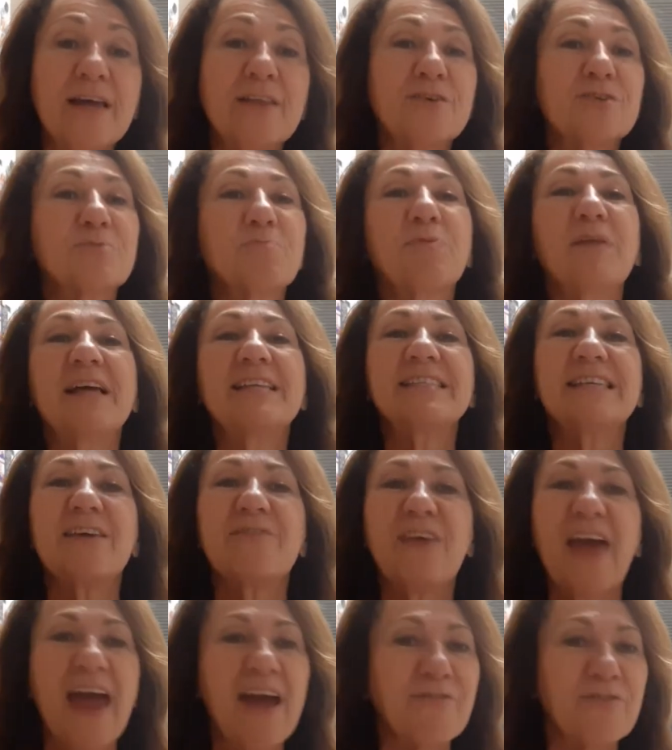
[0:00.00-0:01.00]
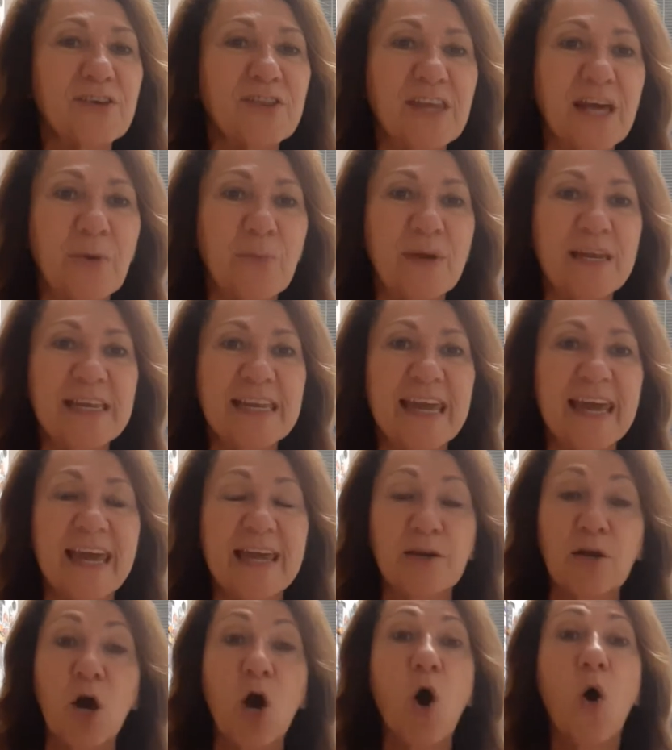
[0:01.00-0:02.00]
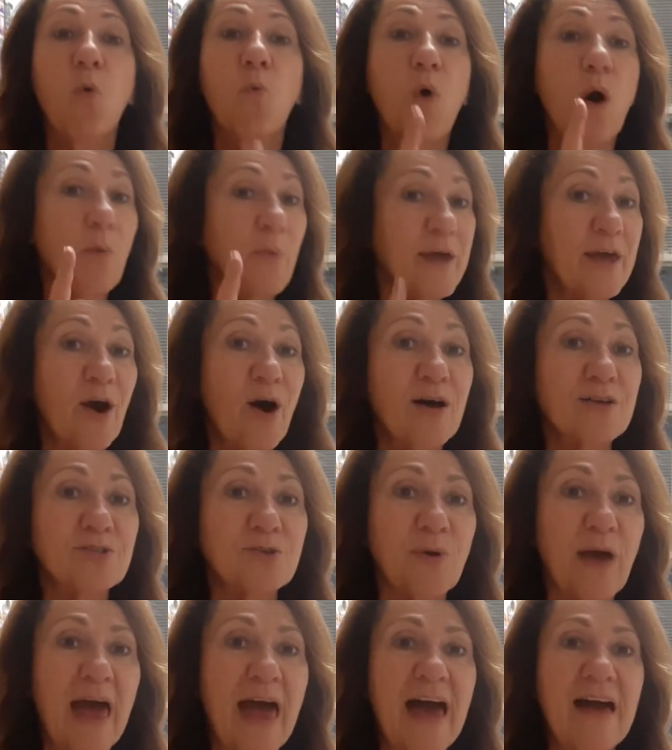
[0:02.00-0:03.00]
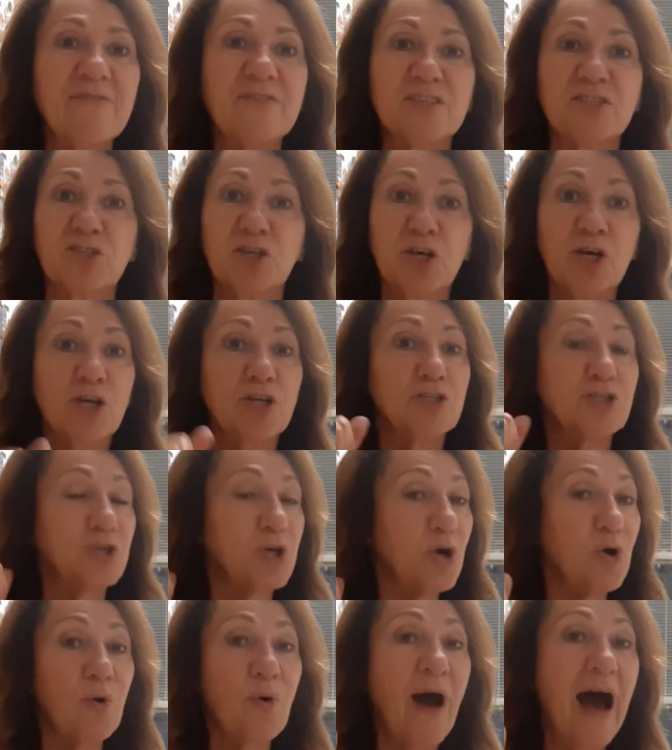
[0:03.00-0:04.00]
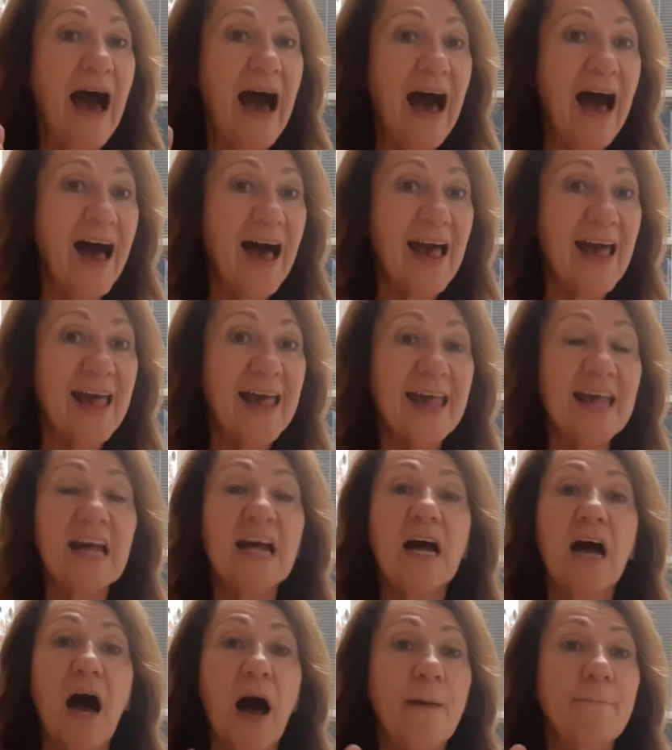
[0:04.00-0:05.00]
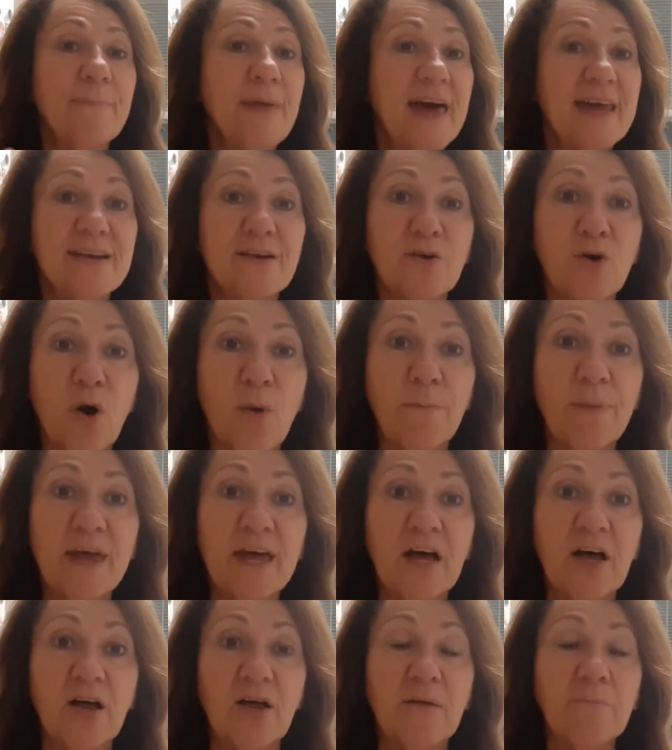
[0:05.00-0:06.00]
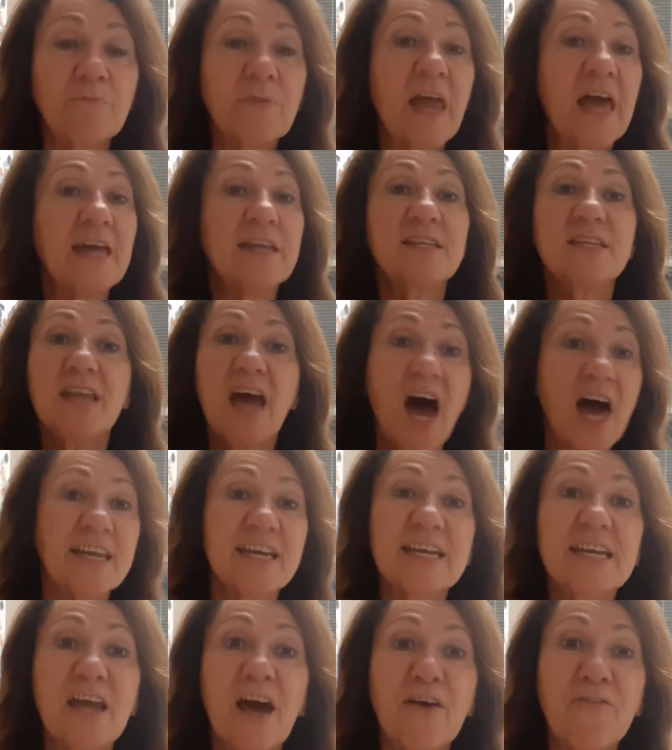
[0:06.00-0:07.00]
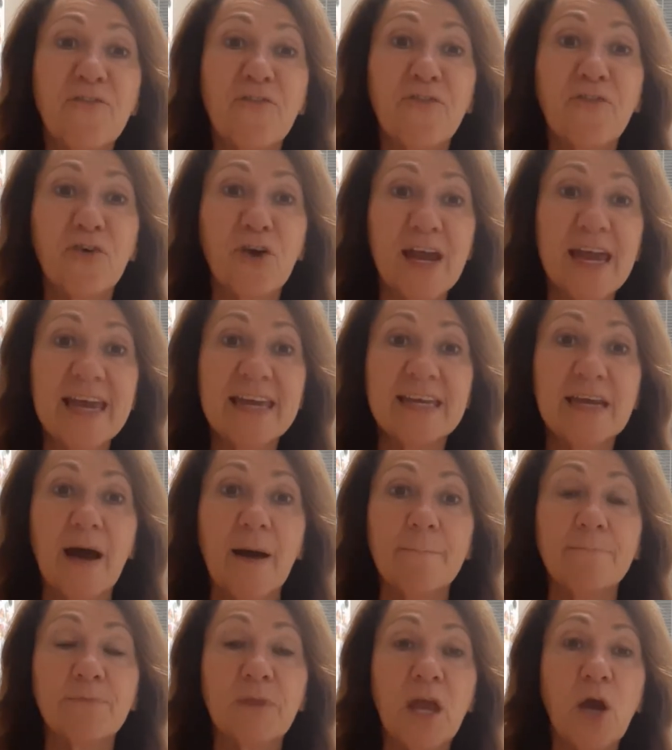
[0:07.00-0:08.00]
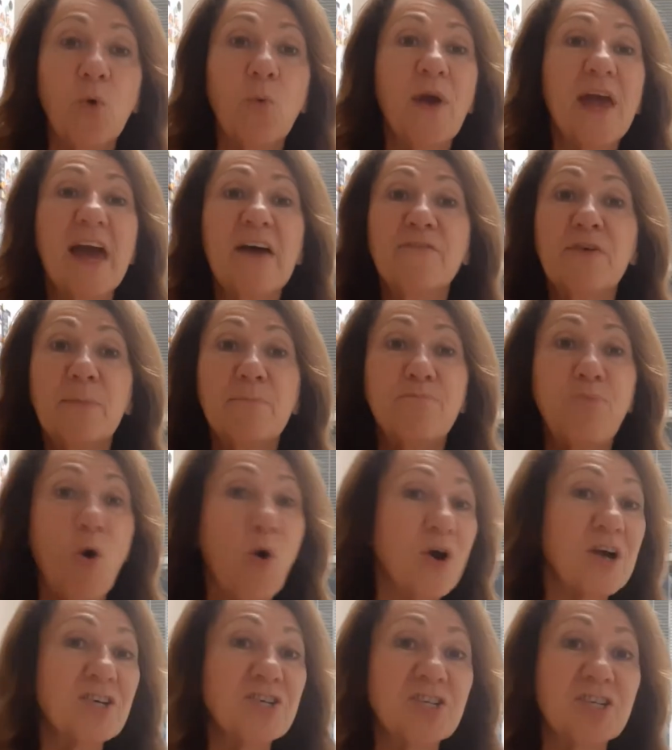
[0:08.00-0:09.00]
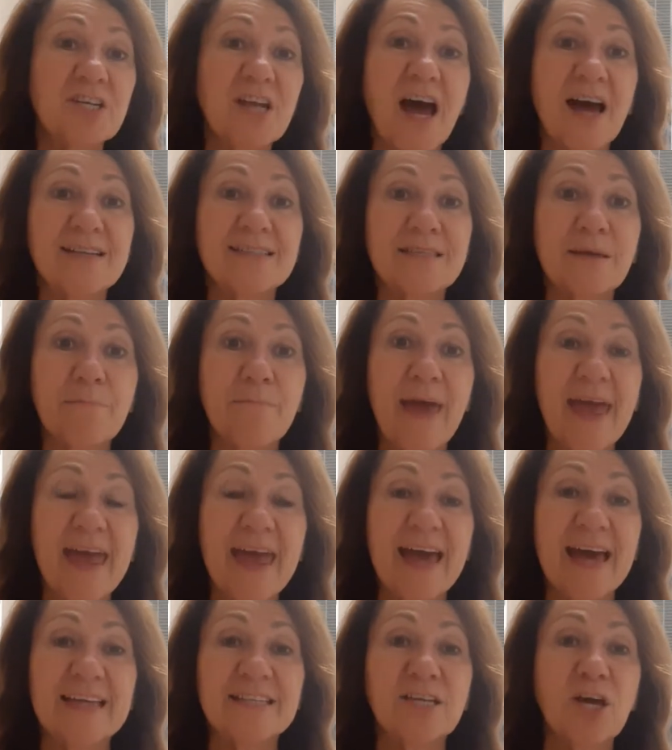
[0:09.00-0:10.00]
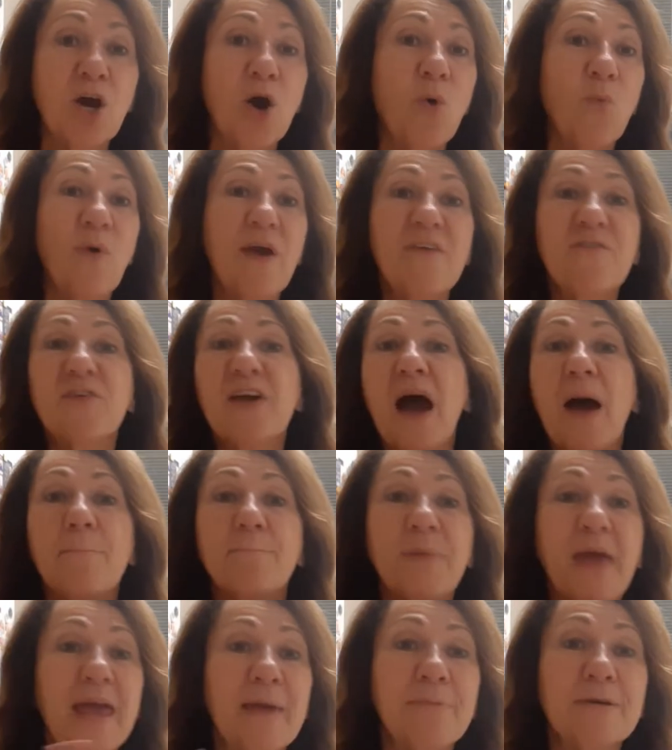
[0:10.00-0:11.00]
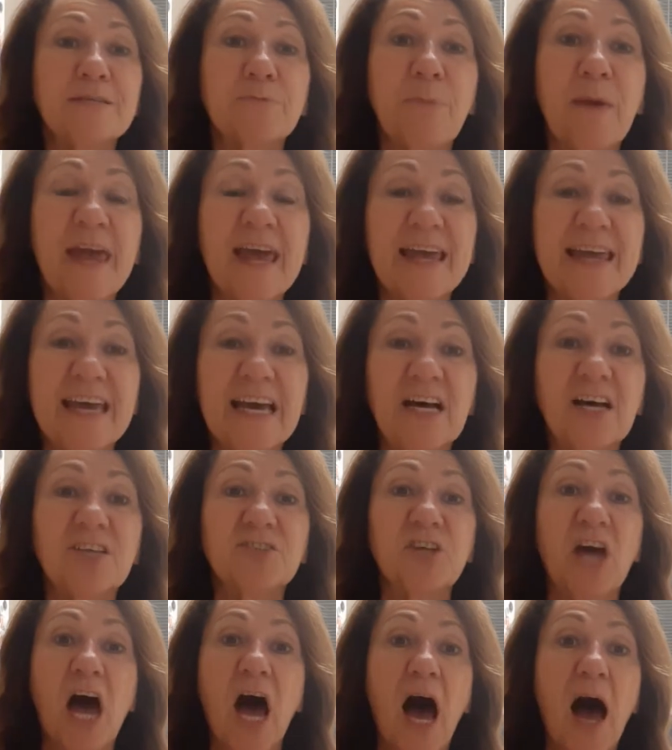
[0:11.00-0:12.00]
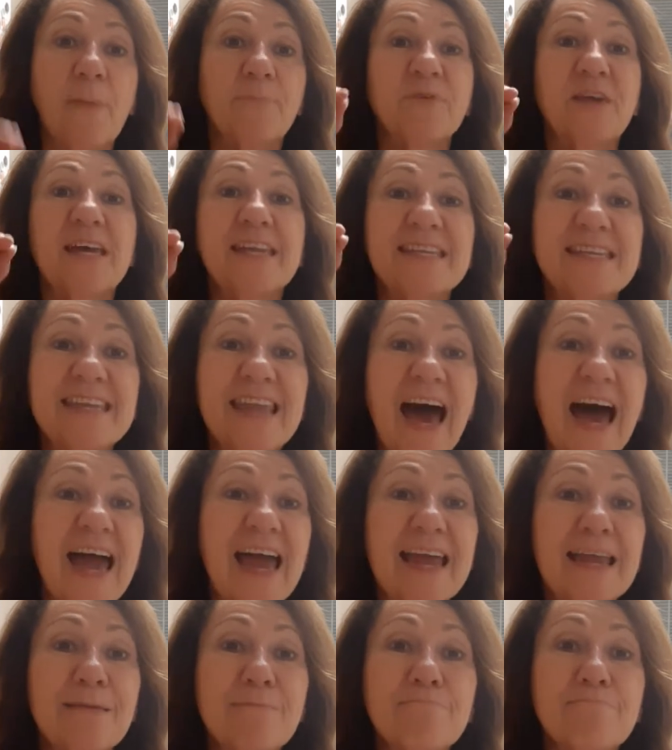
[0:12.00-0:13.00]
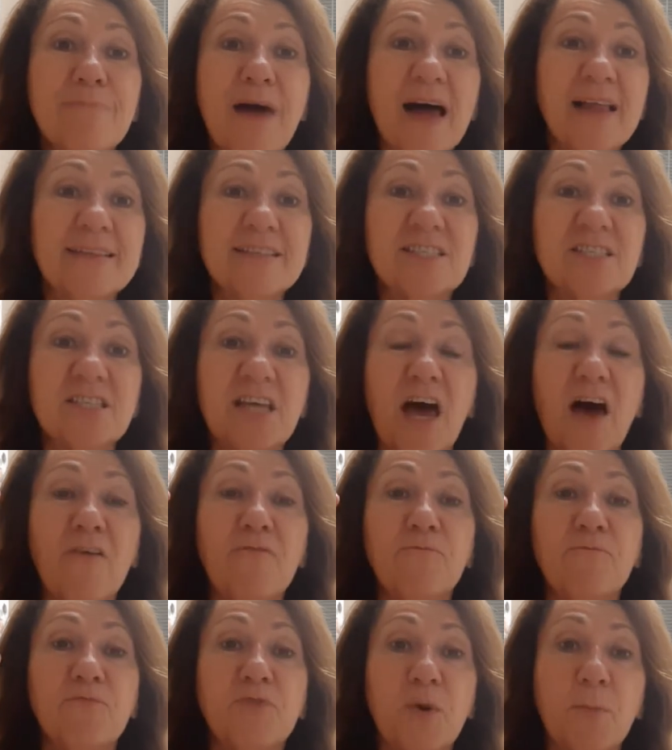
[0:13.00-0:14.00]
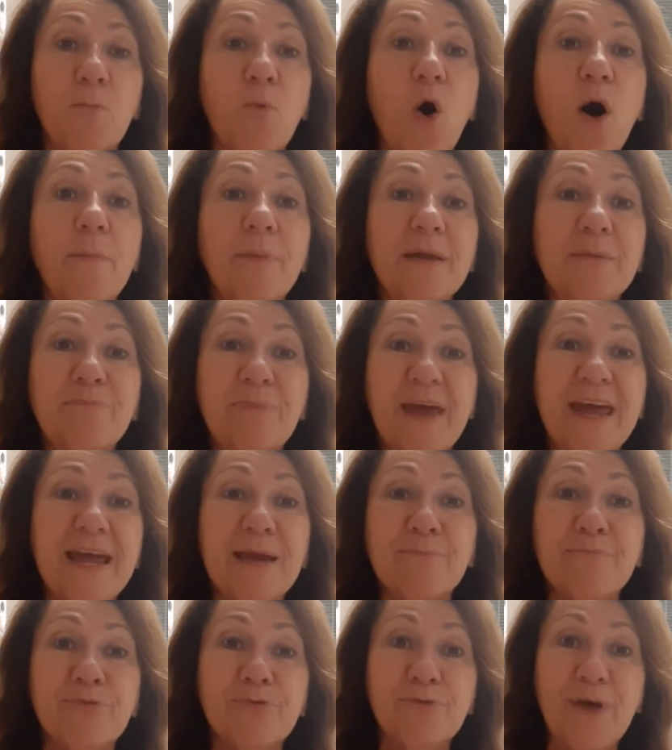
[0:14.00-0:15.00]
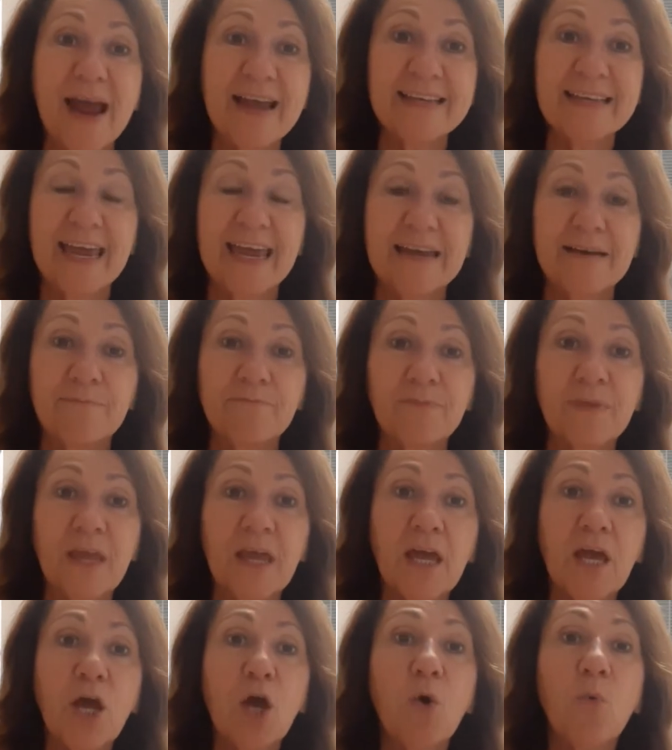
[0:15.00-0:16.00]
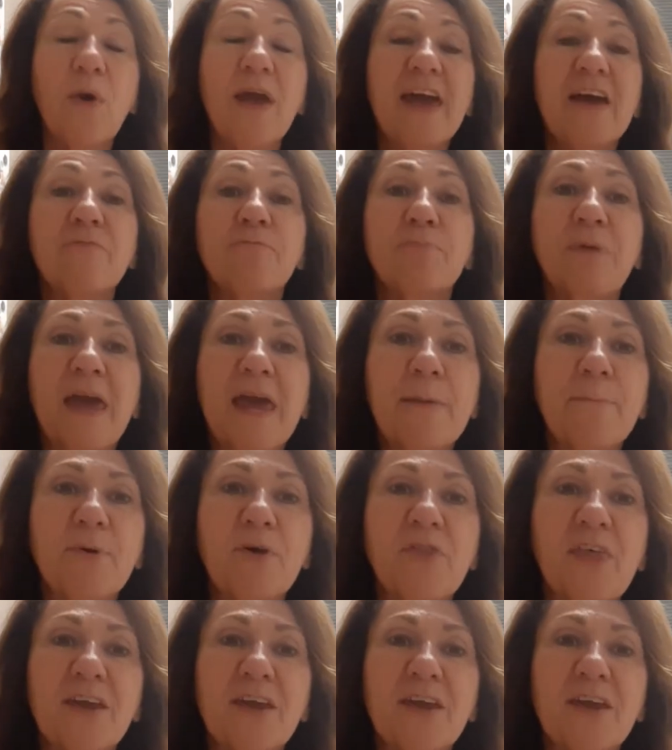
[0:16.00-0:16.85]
There's plenty of everything we need. What we also have is too high a medical bill, not enough freedom. We have abortion on demand. We've got babies being killed up to 9 months of the woman being pregnant. We have people